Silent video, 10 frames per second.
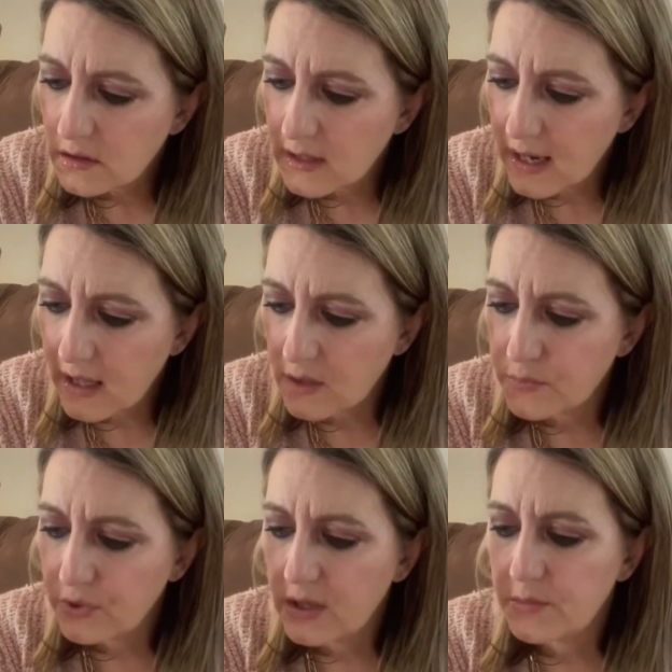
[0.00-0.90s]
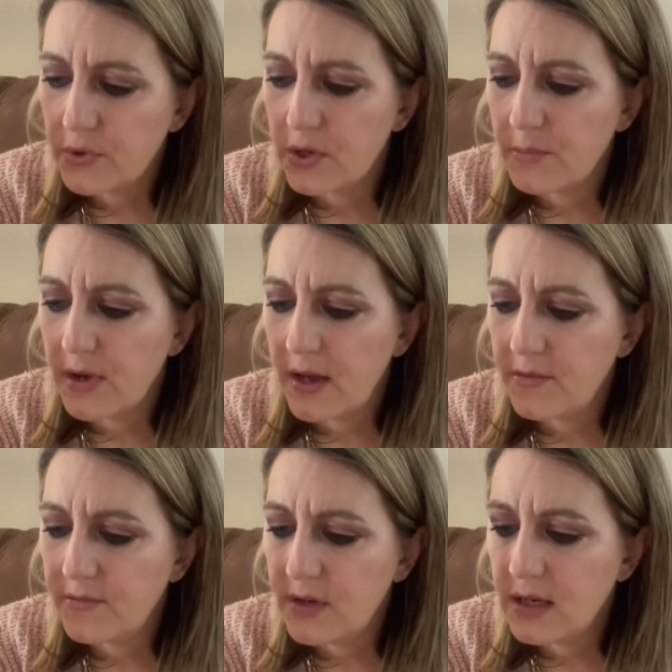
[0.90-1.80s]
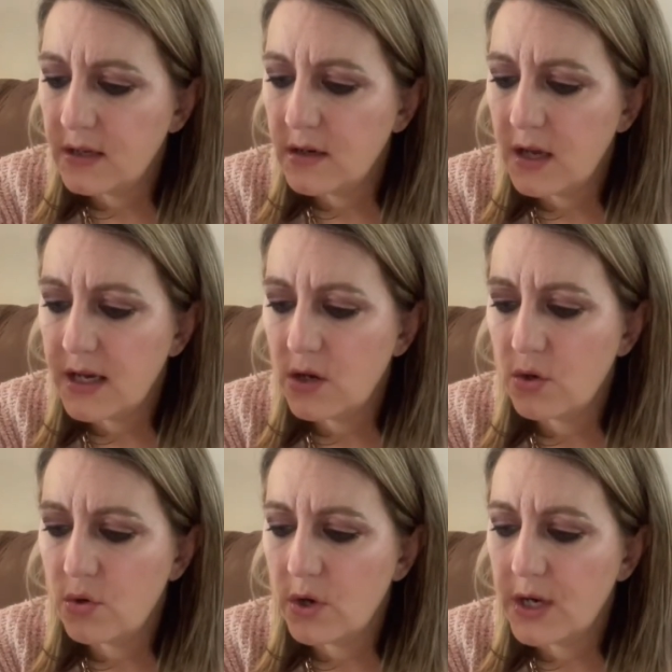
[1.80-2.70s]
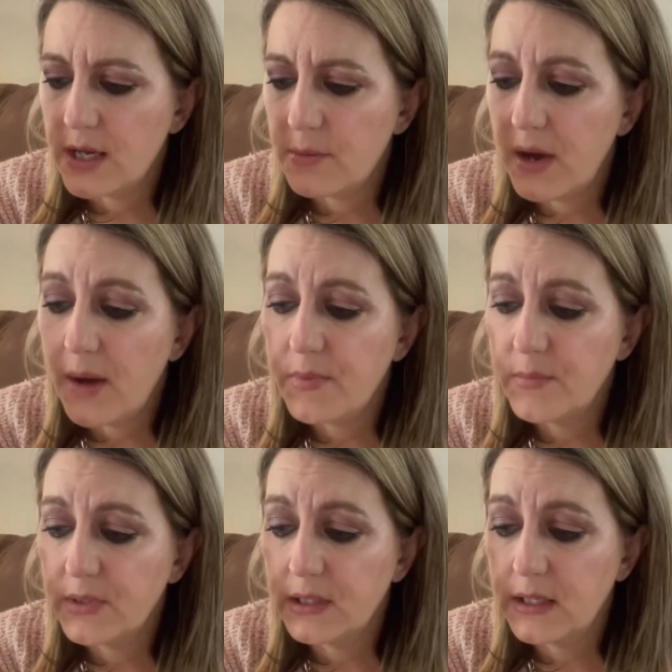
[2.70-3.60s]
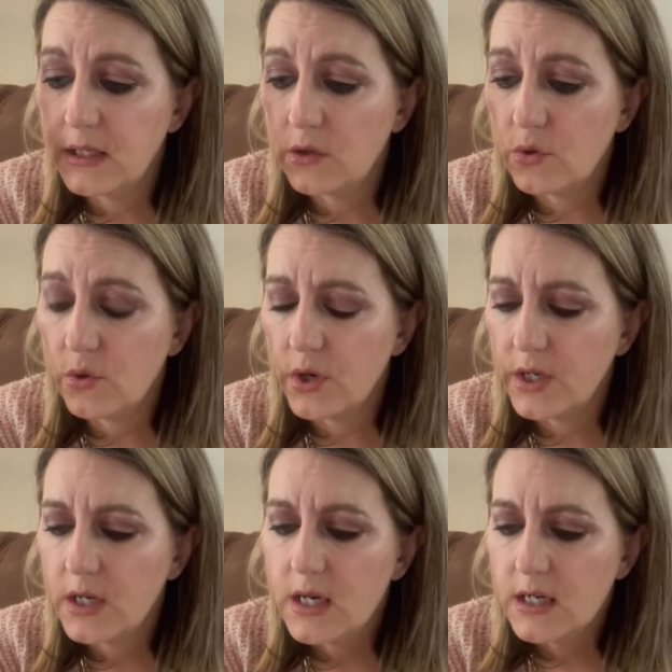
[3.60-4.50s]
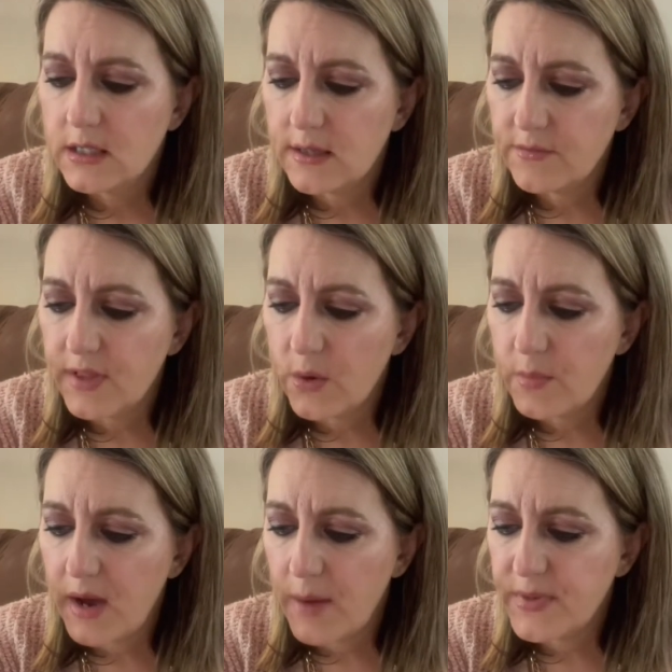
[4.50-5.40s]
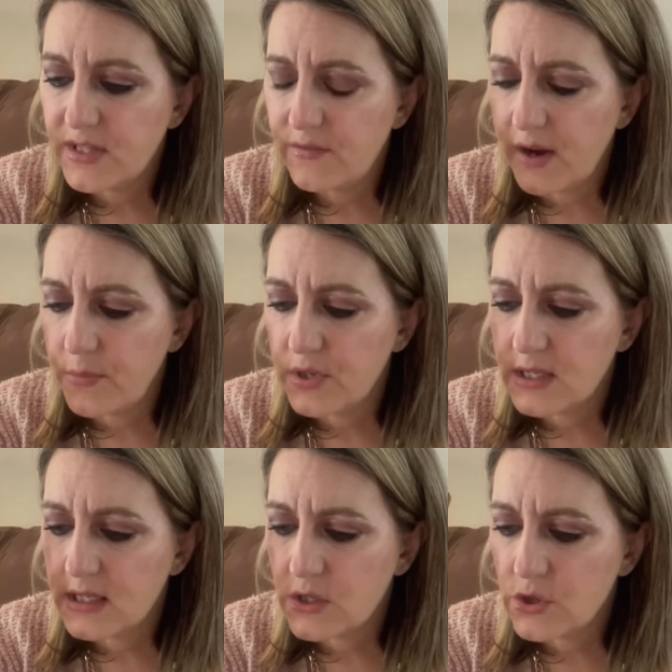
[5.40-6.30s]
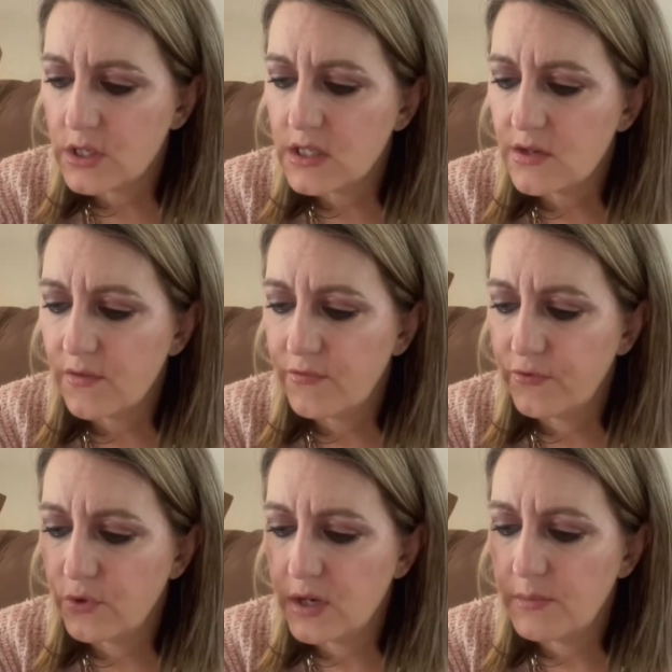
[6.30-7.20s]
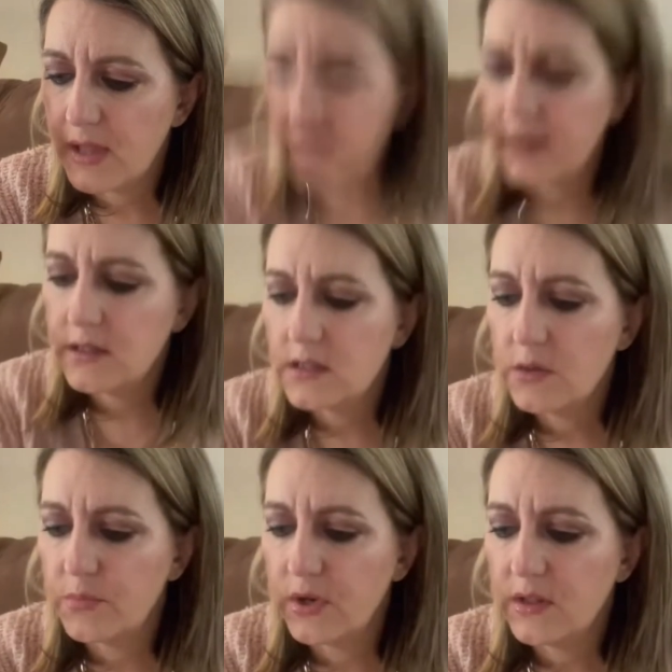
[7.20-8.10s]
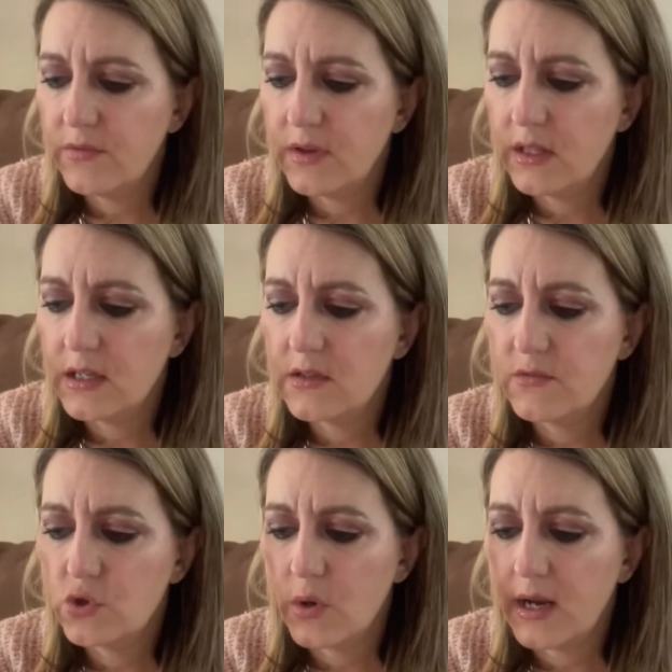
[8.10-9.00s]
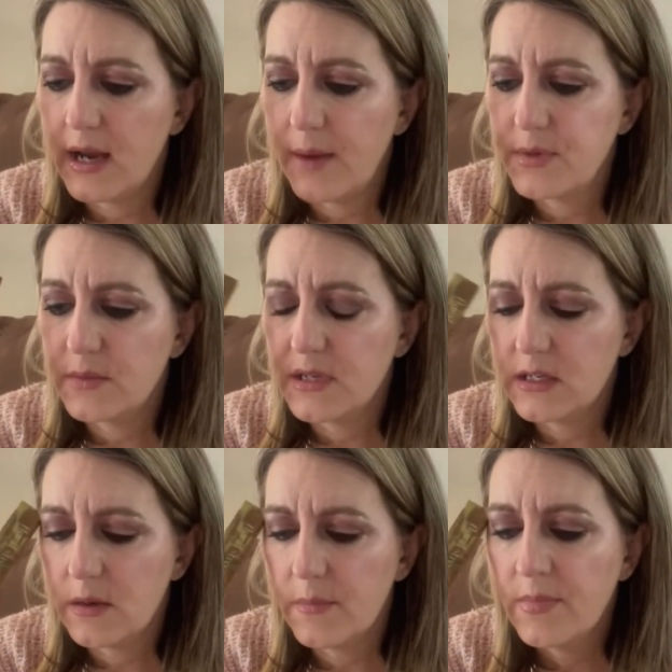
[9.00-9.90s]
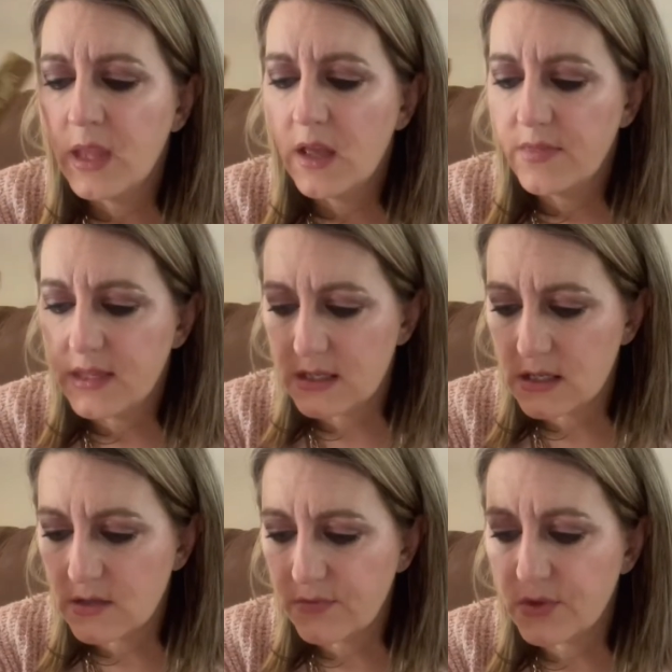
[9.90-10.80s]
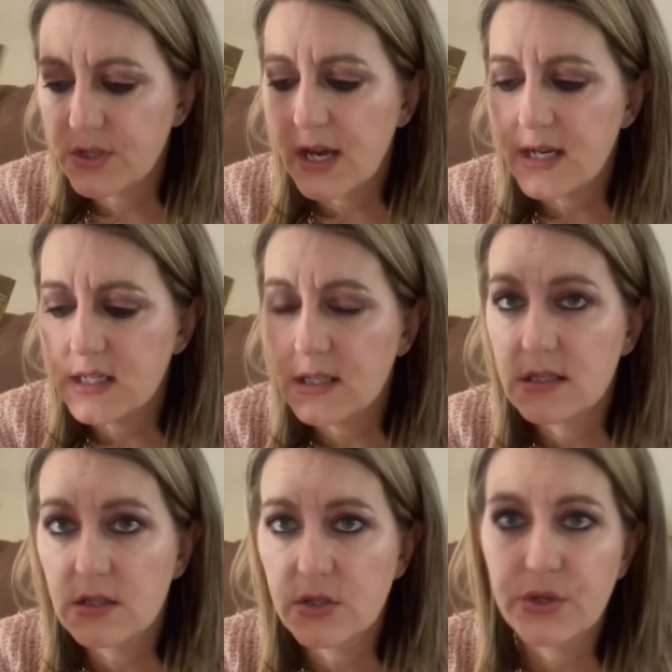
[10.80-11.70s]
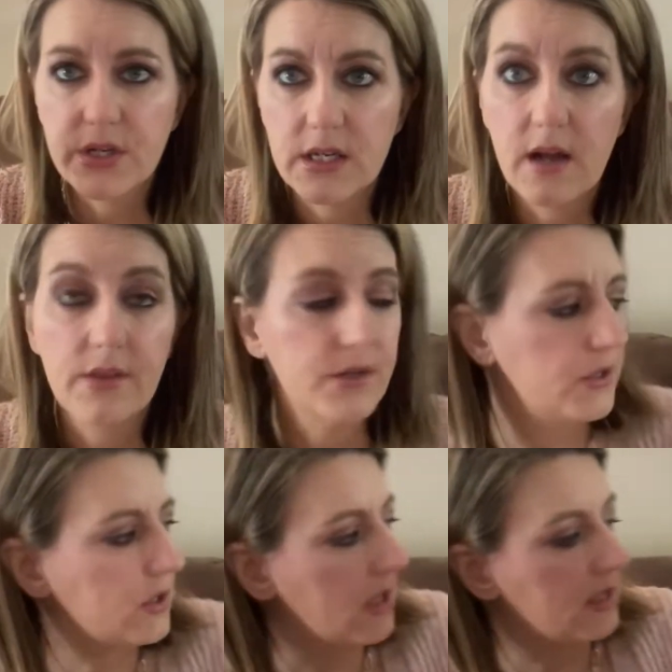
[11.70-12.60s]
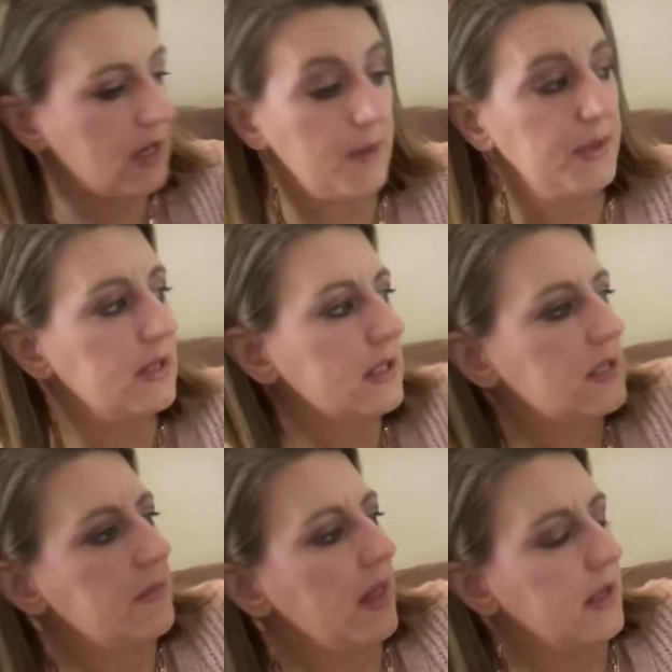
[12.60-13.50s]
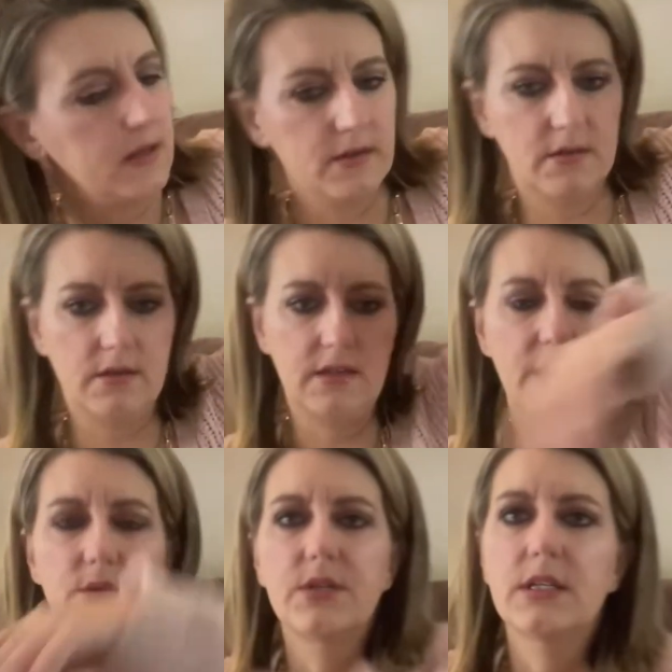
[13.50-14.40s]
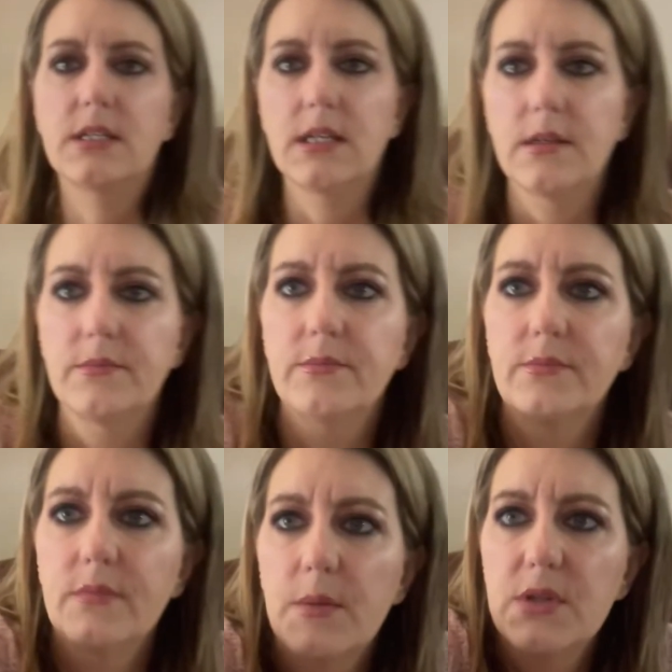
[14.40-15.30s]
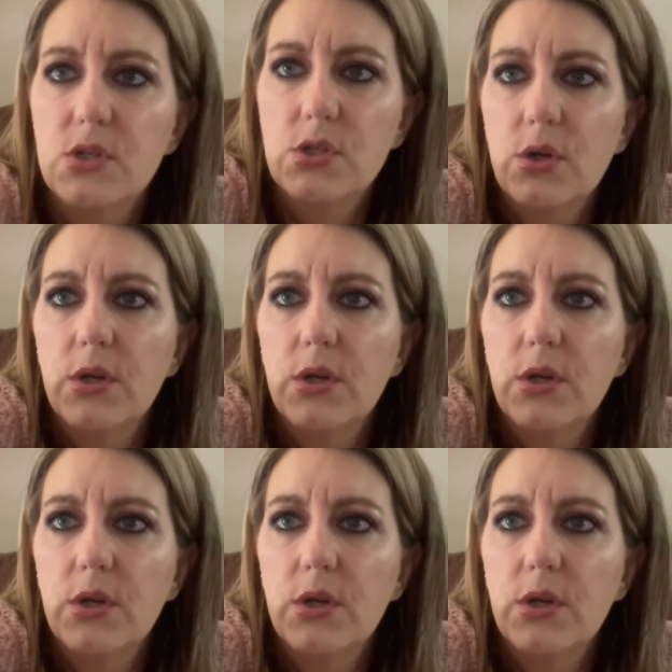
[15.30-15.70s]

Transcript: Calabrian bergamot, vegan honey accord, and a pop of Bellini accord. Sunflower Pop is a vibrant citrus, fruity blend to bring the feelings of joy and optimism this is a full size. This is $30. I'm going to smell it. Now, Dixie, let me just show